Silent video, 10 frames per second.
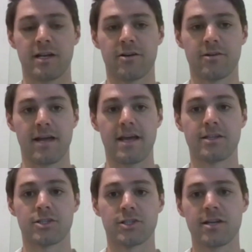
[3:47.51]
of your day
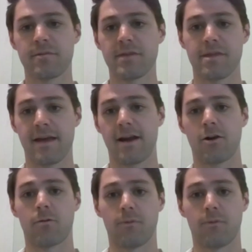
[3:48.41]
is just going to be there